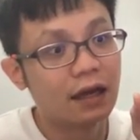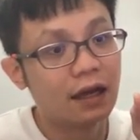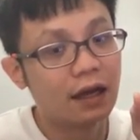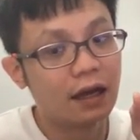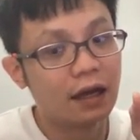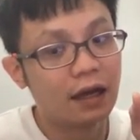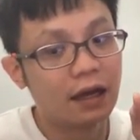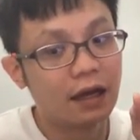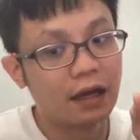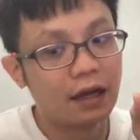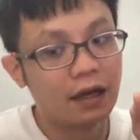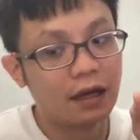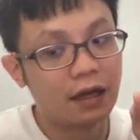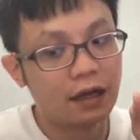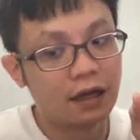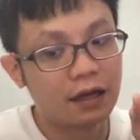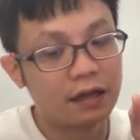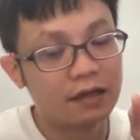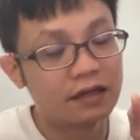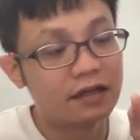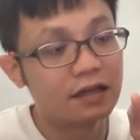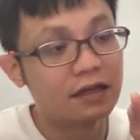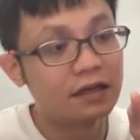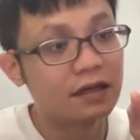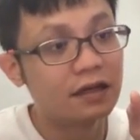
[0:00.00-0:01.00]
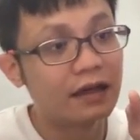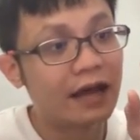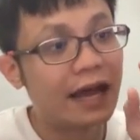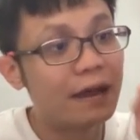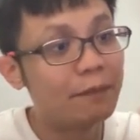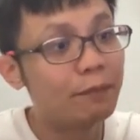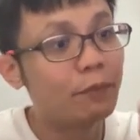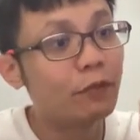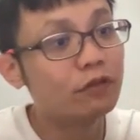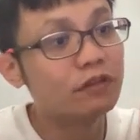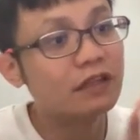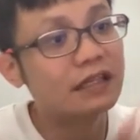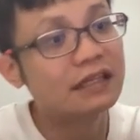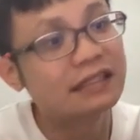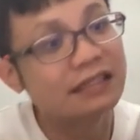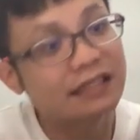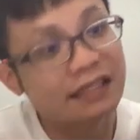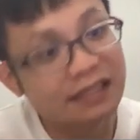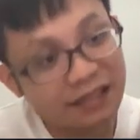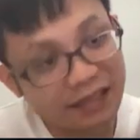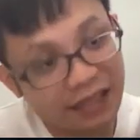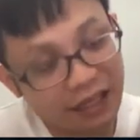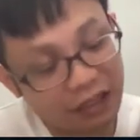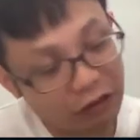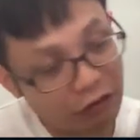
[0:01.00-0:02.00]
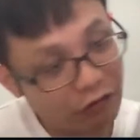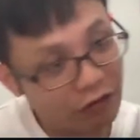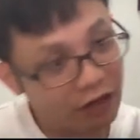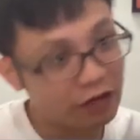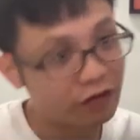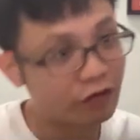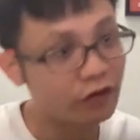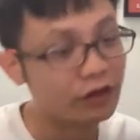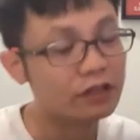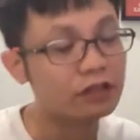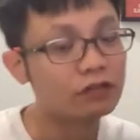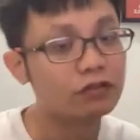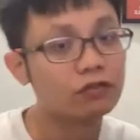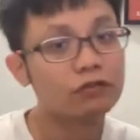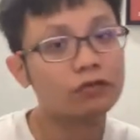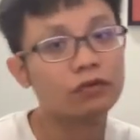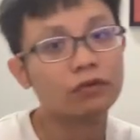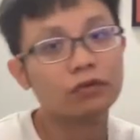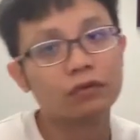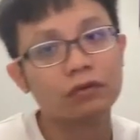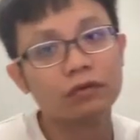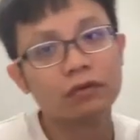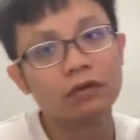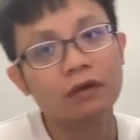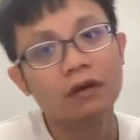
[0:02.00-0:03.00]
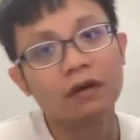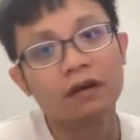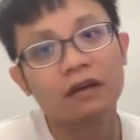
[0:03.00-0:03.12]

hypothesis that you are going to do.